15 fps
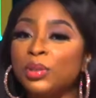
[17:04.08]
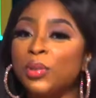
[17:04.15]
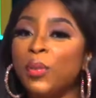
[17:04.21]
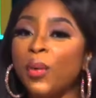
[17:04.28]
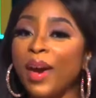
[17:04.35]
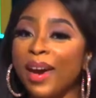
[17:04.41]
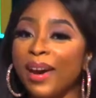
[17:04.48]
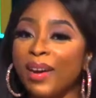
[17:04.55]
to
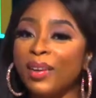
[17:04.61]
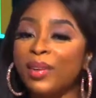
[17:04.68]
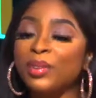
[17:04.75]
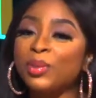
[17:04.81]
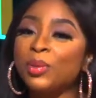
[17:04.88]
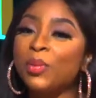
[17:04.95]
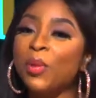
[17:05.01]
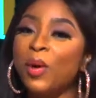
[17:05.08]
wear
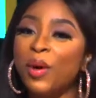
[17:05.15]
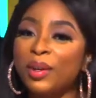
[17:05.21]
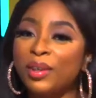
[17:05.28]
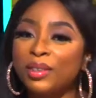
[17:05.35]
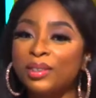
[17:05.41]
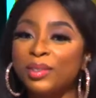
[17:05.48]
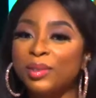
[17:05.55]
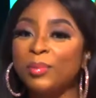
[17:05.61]
to work
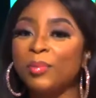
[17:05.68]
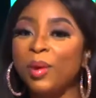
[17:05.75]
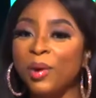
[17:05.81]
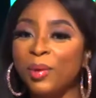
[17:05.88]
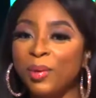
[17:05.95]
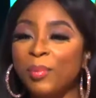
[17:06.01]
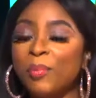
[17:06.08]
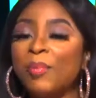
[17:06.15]

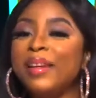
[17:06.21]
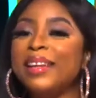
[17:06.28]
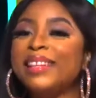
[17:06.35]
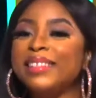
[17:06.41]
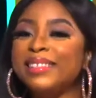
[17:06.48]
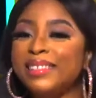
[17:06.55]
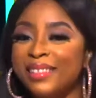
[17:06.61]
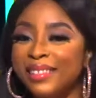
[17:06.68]
tomorrow,
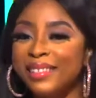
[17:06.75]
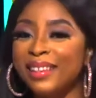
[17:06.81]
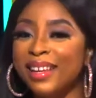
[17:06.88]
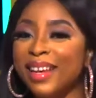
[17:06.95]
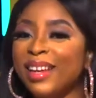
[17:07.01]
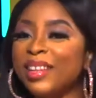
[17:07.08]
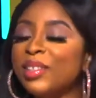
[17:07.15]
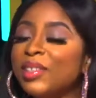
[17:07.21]
please
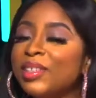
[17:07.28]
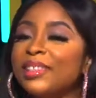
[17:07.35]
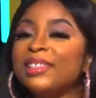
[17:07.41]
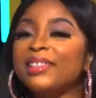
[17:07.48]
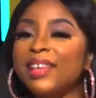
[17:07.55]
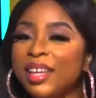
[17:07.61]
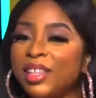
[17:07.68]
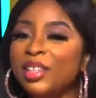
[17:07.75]
just
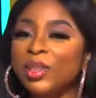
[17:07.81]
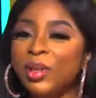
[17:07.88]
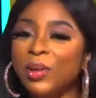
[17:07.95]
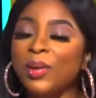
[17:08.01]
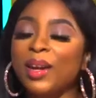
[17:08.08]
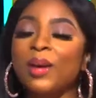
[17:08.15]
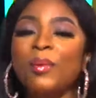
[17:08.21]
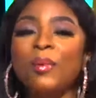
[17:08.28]
stay
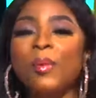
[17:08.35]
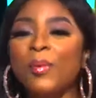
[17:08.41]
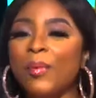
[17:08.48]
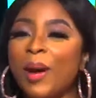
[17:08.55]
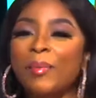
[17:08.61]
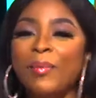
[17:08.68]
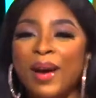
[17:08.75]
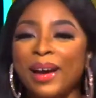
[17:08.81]
tuned and we'll be
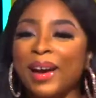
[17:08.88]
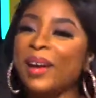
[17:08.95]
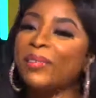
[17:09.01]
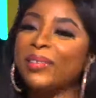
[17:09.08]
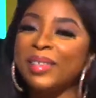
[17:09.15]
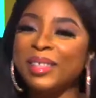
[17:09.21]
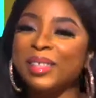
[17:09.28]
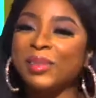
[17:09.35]
right back
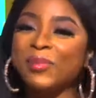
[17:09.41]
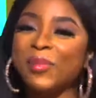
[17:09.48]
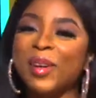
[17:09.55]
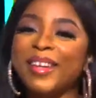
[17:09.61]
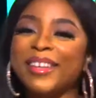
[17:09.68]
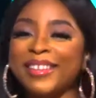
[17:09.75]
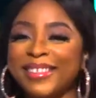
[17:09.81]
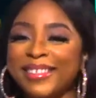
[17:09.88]
after this break.